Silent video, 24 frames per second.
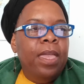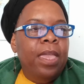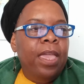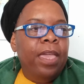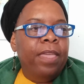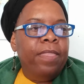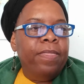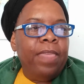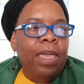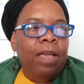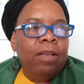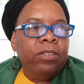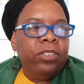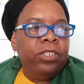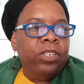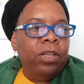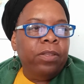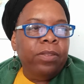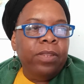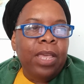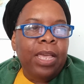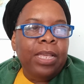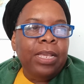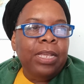And thou
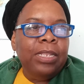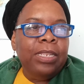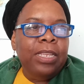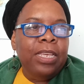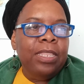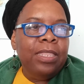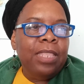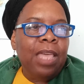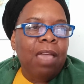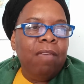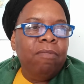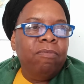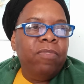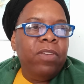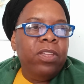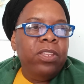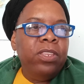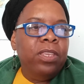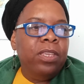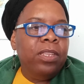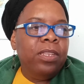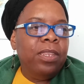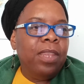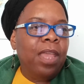shalt not glean thy
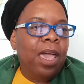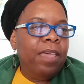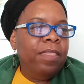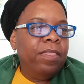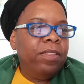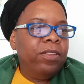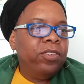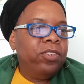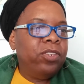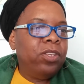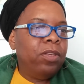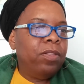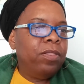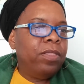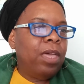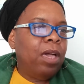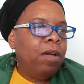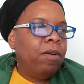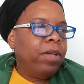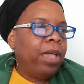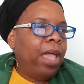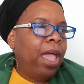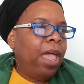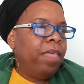vineyard, neither shalt
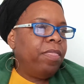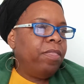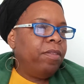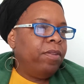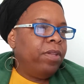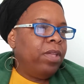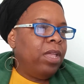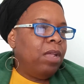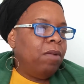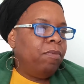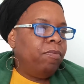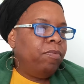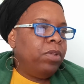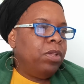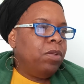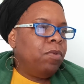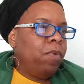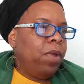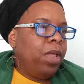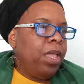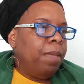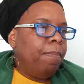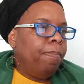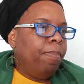thou gather every
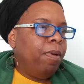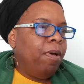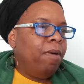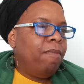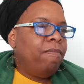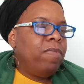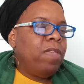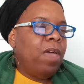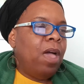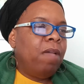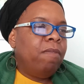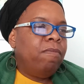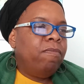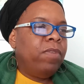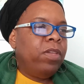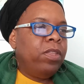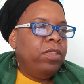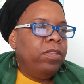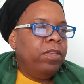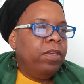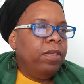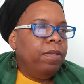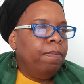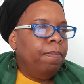grape of thy
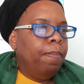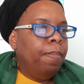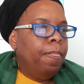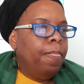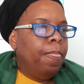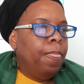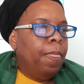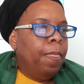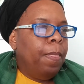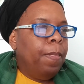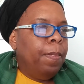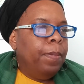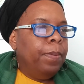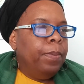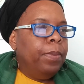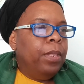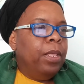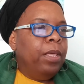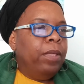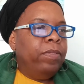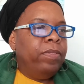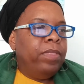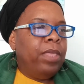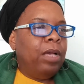vineyard.
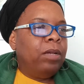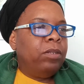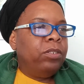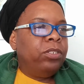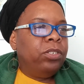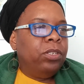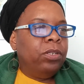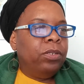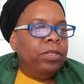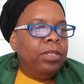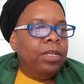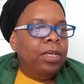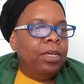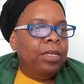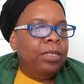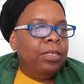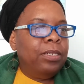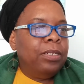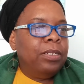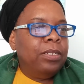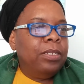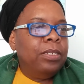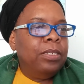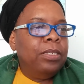Thou
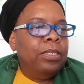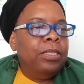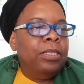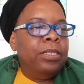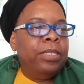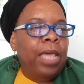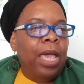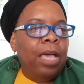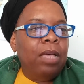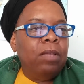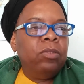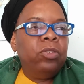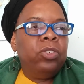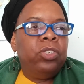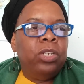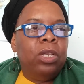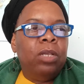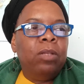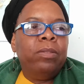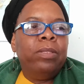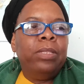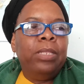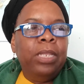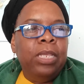
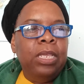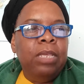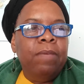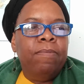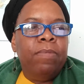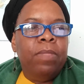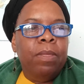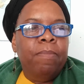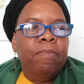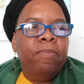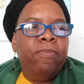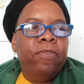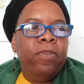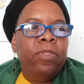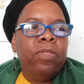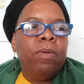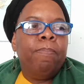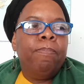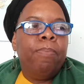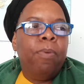shalt leave them for the